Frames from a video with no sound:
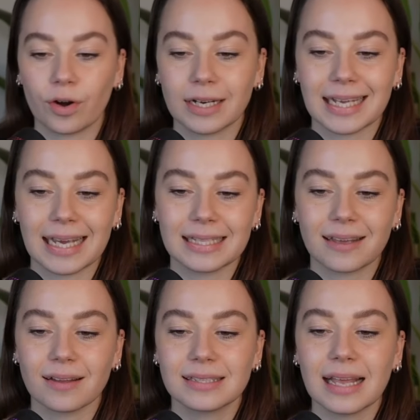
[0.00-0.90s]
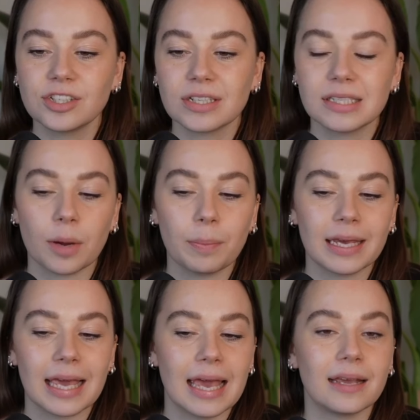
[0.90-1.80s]
data, such as
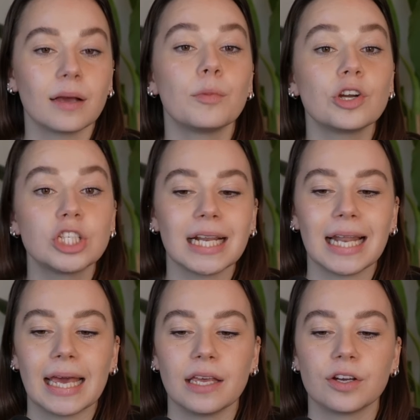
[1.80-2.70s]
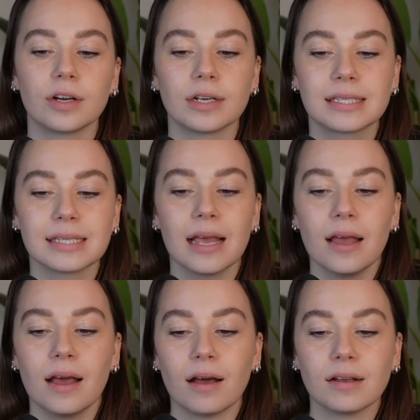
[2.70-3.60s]
duplicating, merging layers,
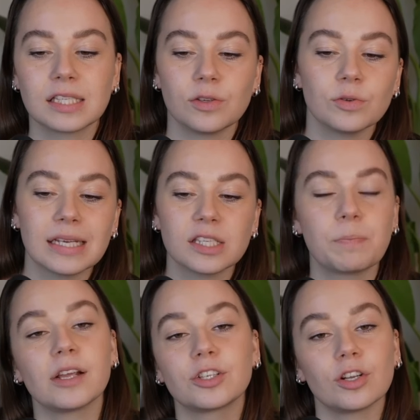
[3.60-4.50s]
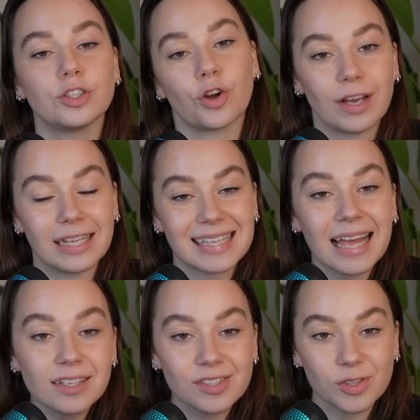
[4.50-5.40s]
using spatial joins, and
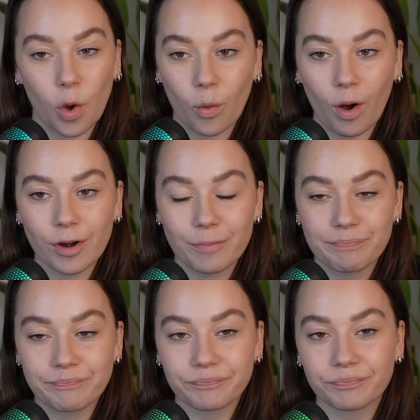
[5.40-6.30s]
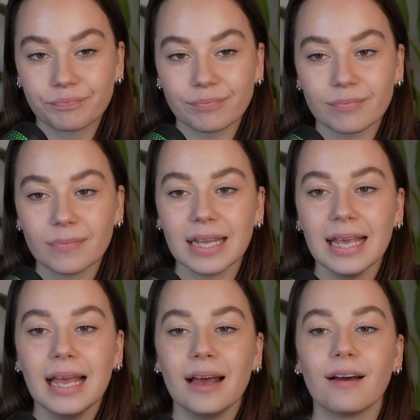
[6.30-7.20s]
so on.
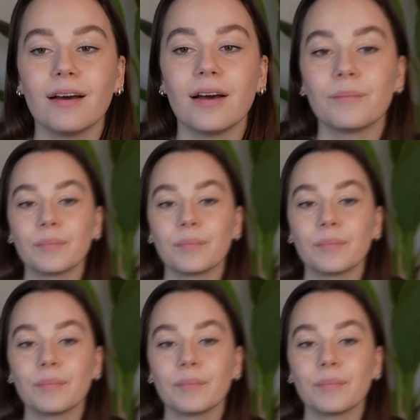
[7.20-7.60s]
A